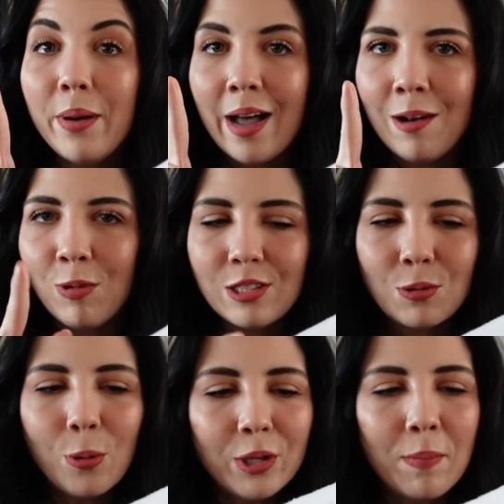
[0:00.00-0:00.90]
But what's
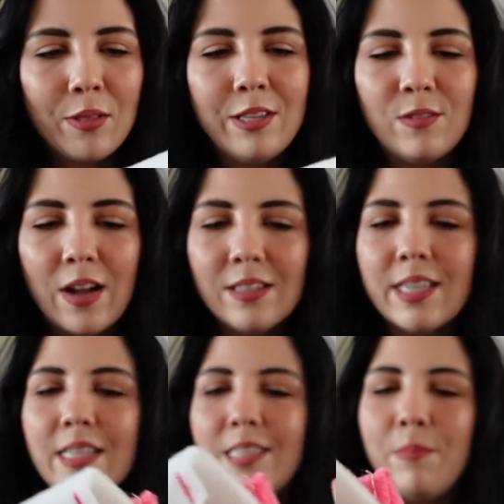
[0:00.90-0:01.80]
cool about these
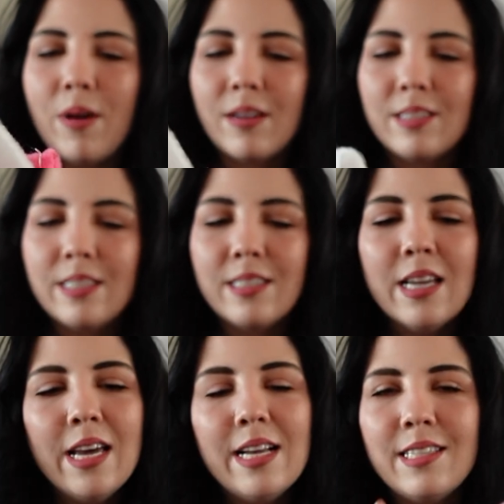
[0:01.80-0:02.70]
Valentine's Day boxes
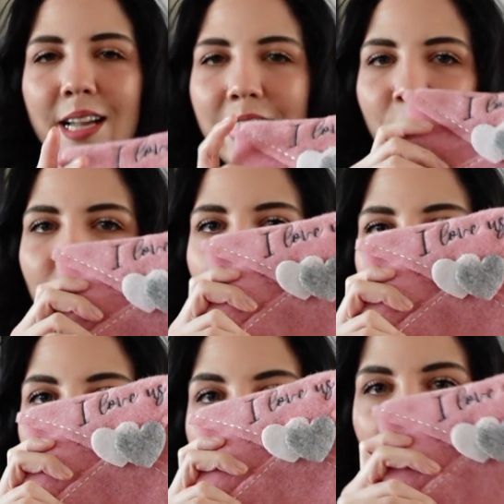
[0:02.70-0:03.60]
is that if
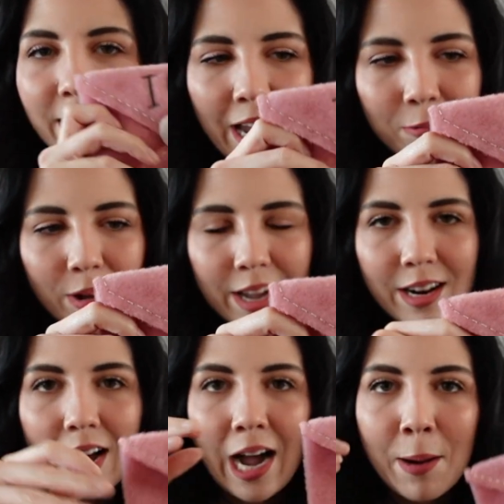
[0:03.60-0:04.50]
you get
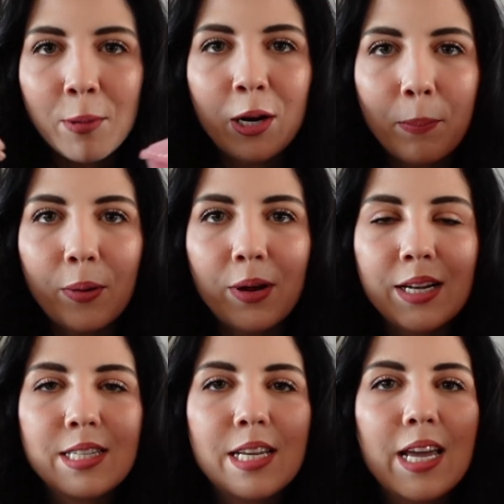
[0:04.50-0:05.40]
one, I'm gonna
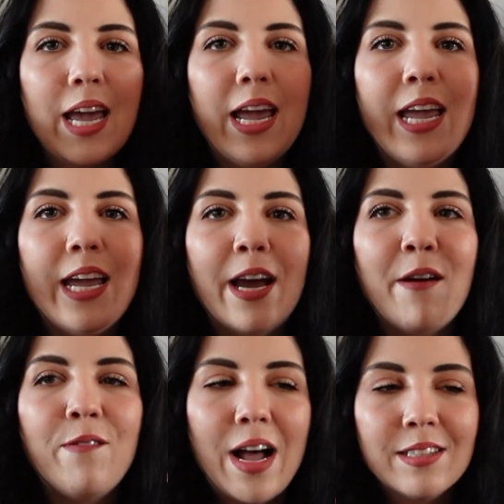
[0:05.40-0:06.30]
put a
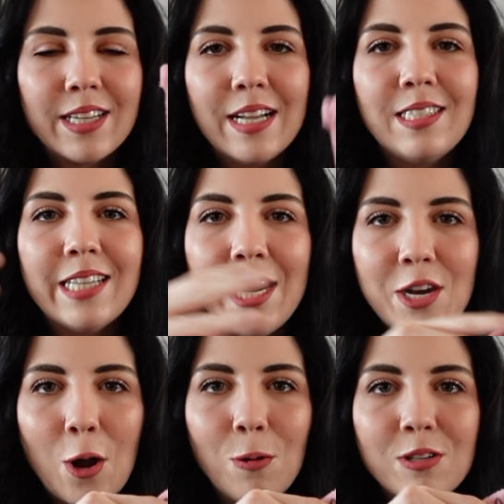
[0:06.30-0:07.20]
Valentine's Day
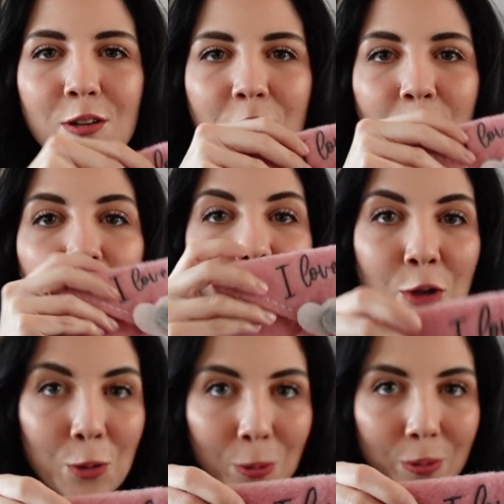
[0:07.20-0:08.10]
note for
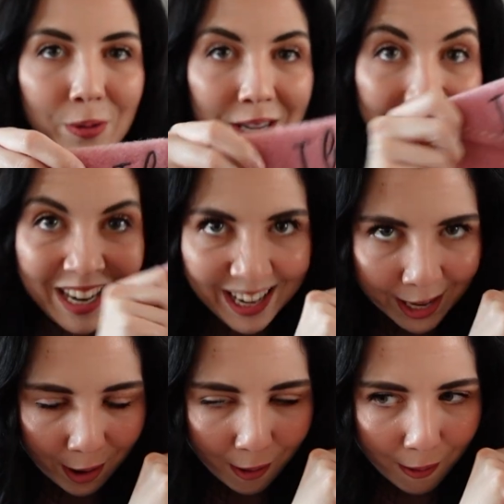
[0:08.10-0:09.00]
you in here.